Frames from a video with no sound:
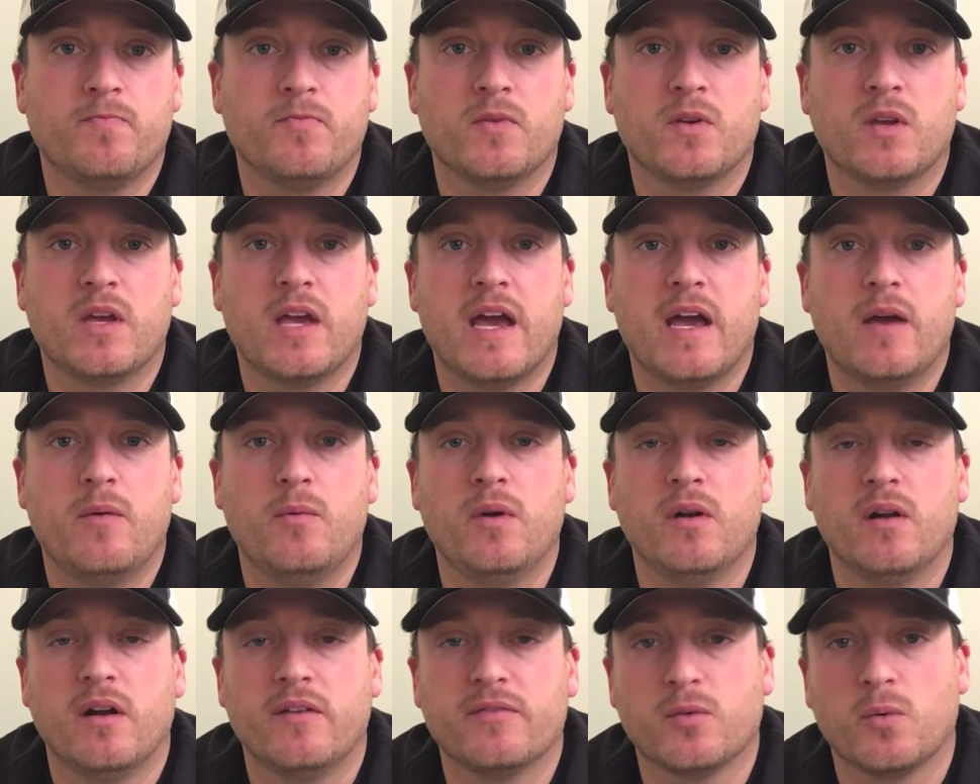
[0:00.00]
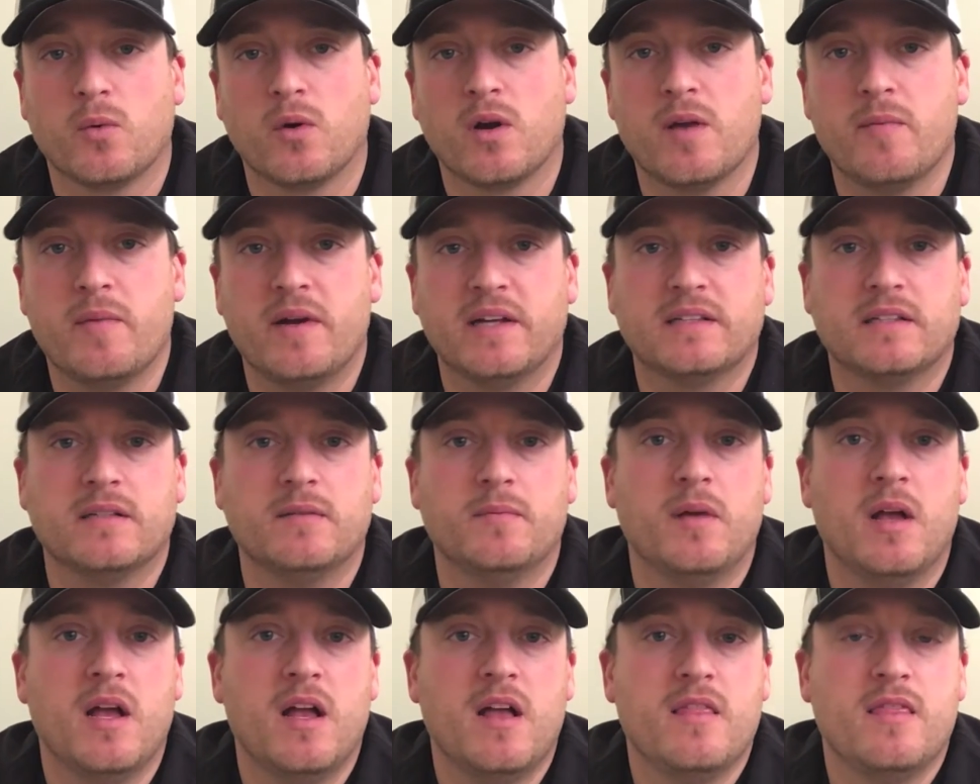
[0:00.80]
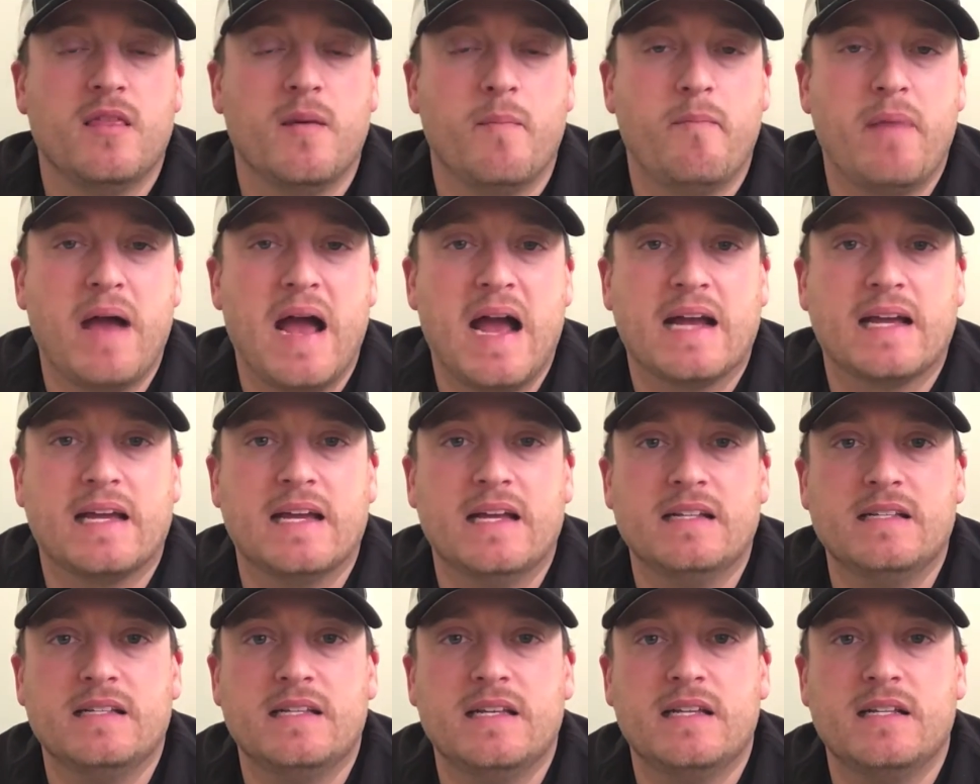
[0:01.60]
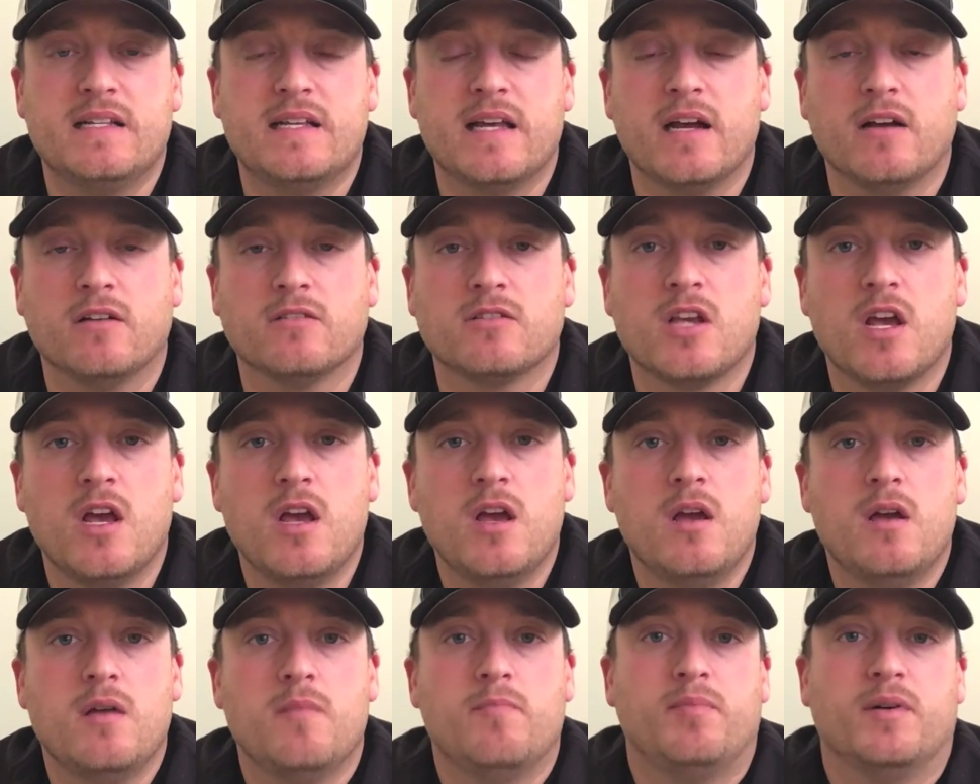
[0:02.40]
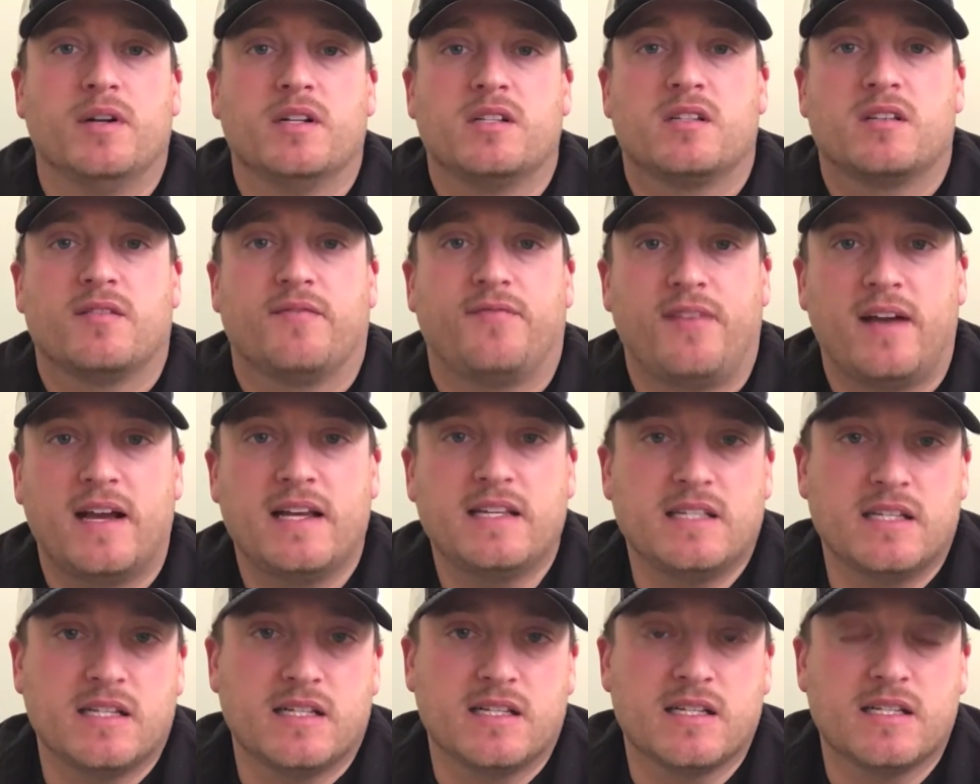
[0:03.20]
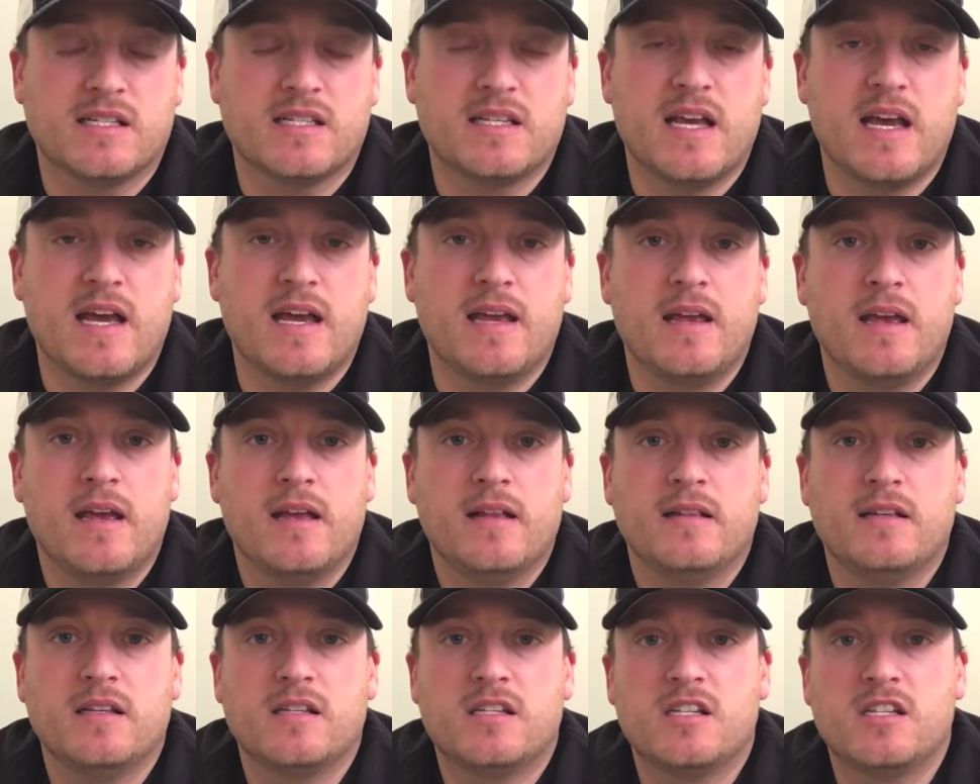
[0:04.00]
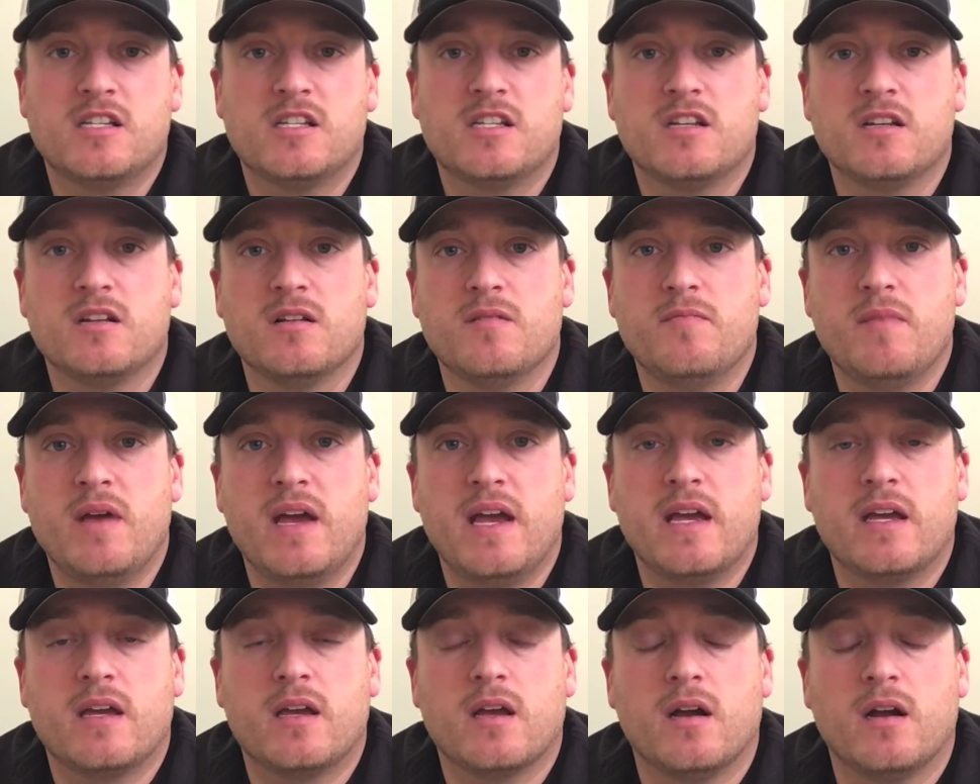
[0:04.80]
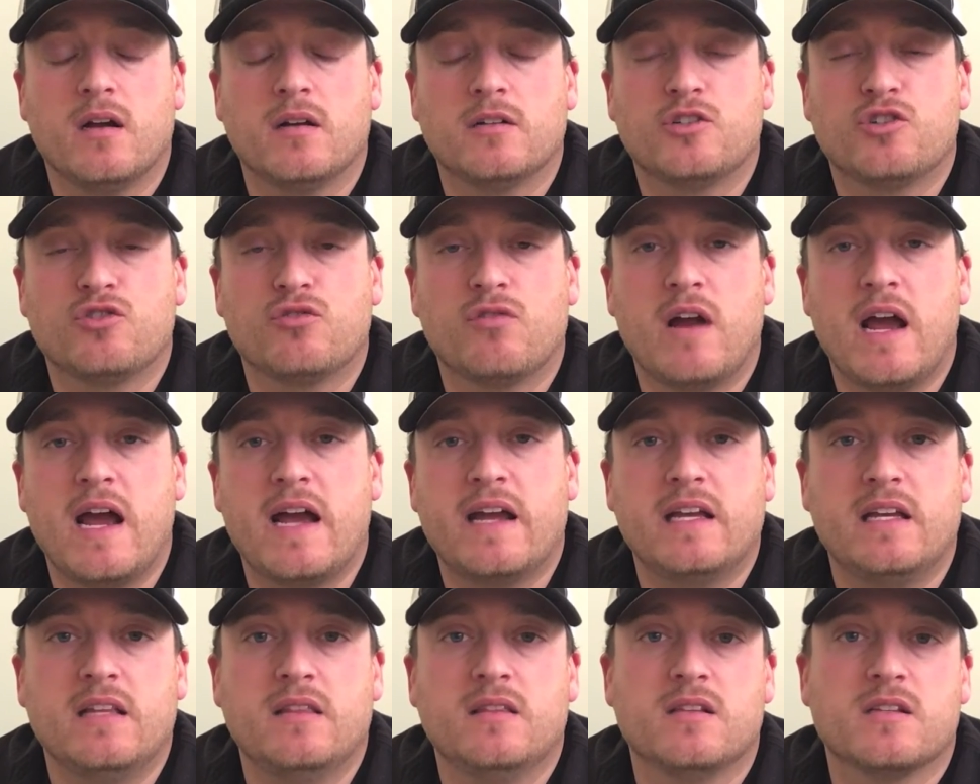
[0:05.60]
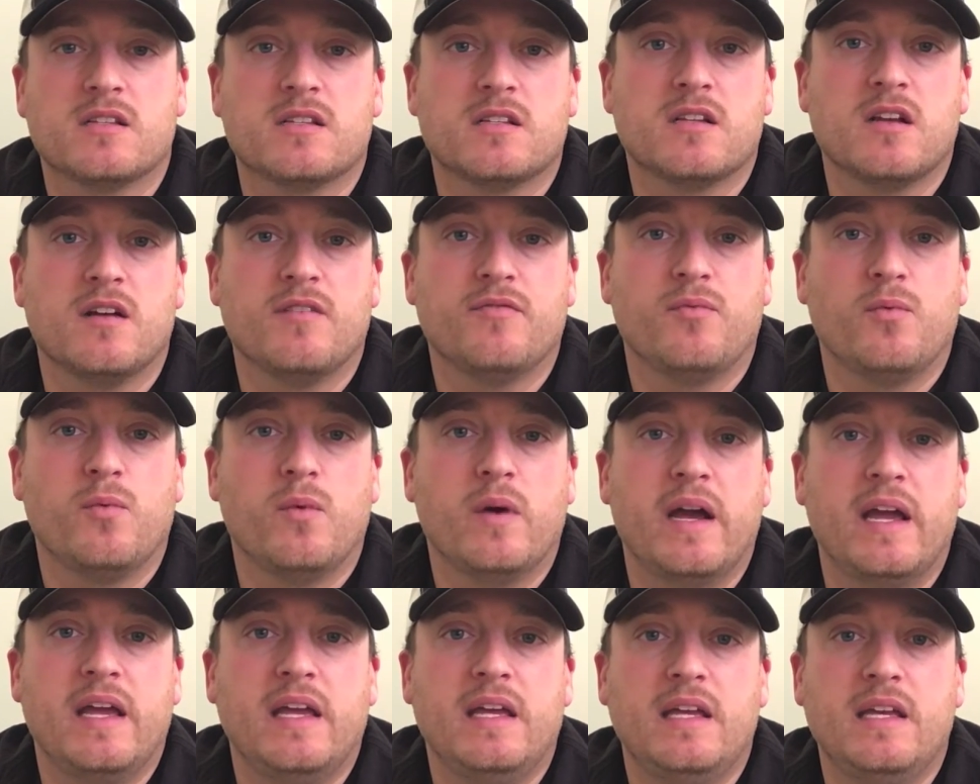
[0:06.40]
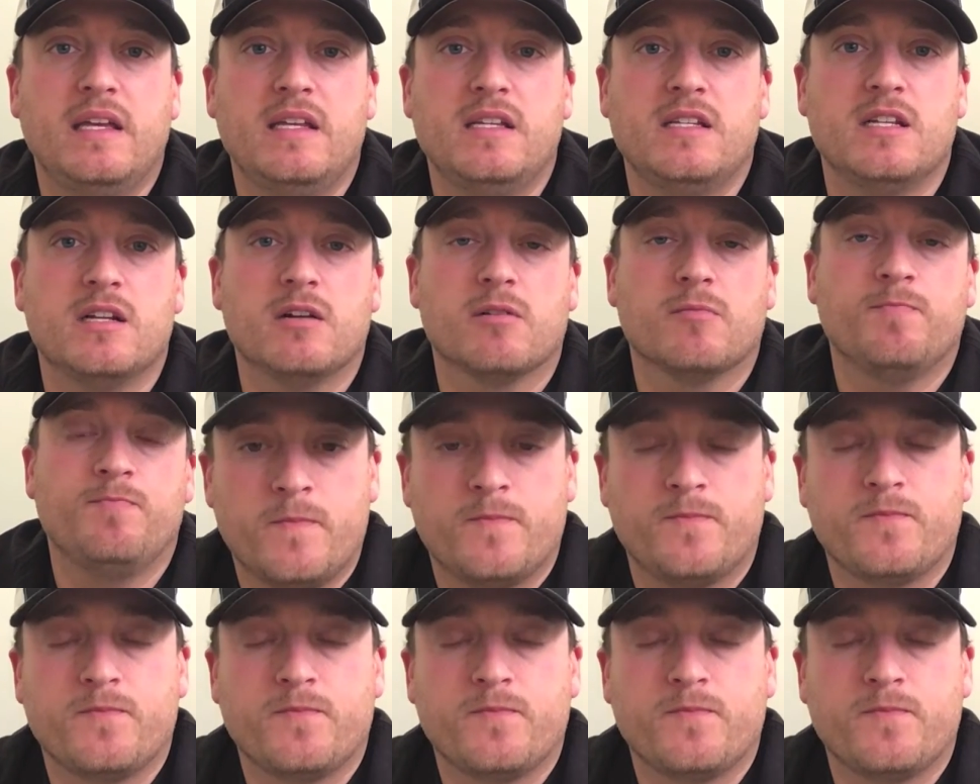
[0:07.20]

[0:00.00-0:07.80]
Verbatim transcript: Okay, we don't have to worry about the, the back end details, but suffice it to say, this is going to make tracking this stuff way easier.